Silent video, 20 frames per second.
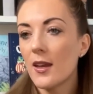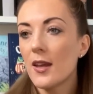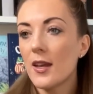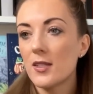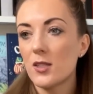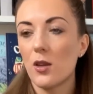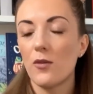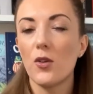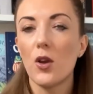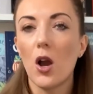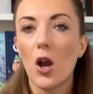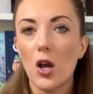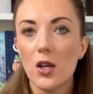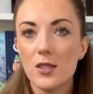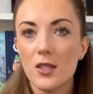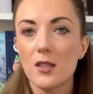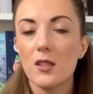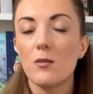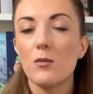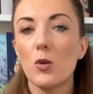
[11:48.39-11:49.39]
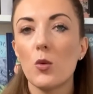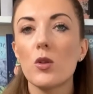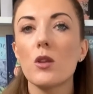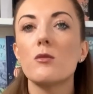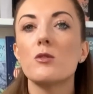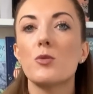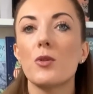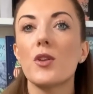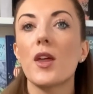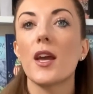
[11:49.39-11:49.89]
So if you're asking them, you want them
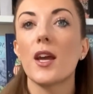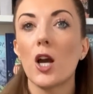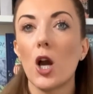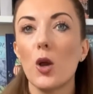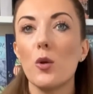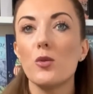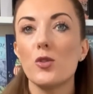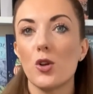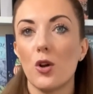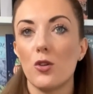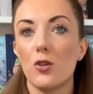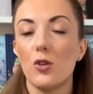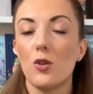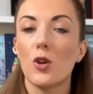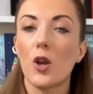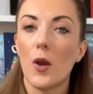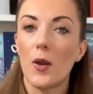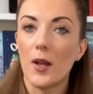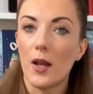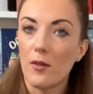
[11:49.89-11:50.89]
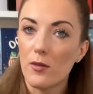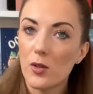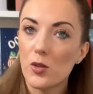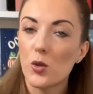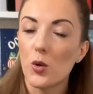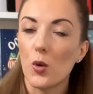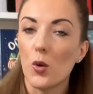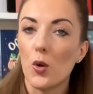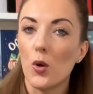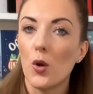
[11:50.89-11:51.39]
to put their coat on and you're going out the
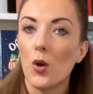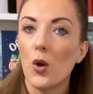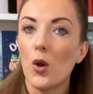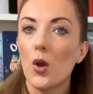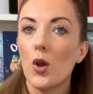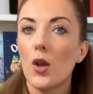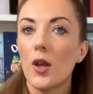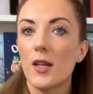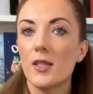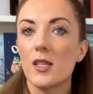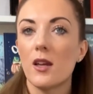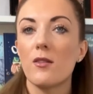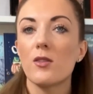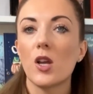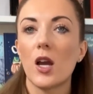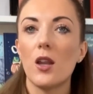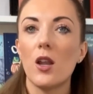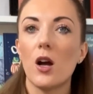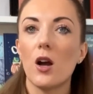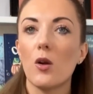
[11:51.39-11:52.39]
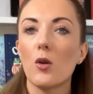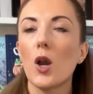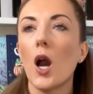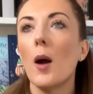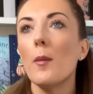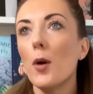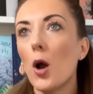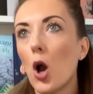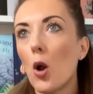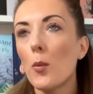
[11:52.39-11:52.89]
door, instead of going, oh,
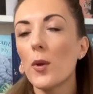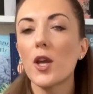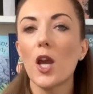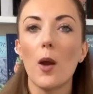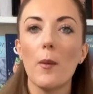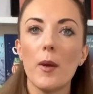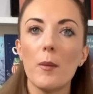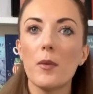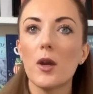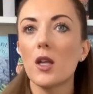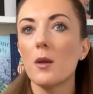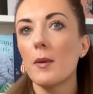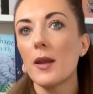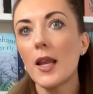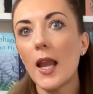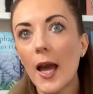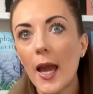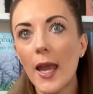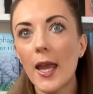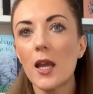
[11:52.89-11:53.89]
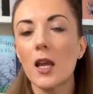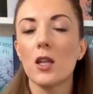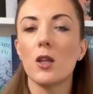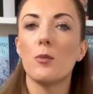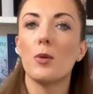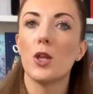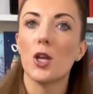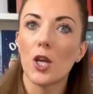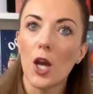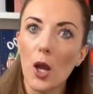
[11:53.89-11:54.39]
come on, we're going, we're going to be late, can you
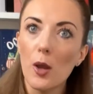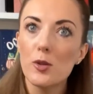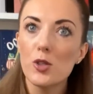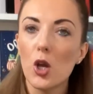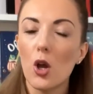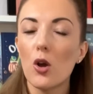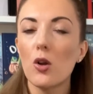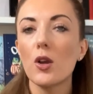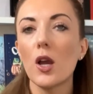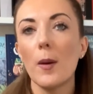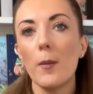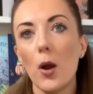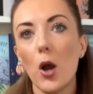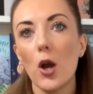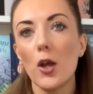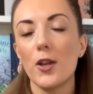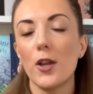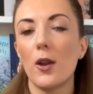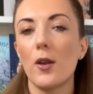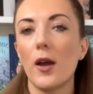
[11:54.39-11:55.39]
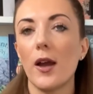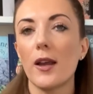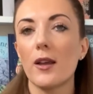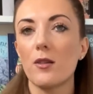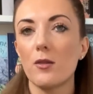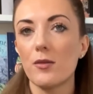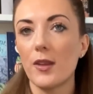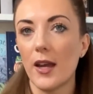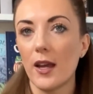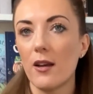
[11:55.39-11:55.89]
put your coat on, come on, you know, like
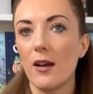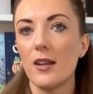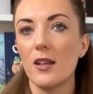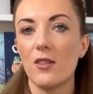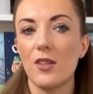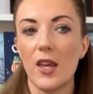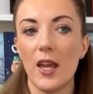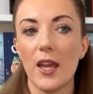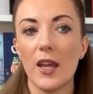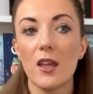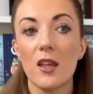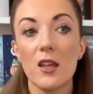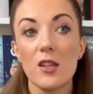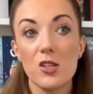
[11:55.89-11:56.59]
that kind of thing.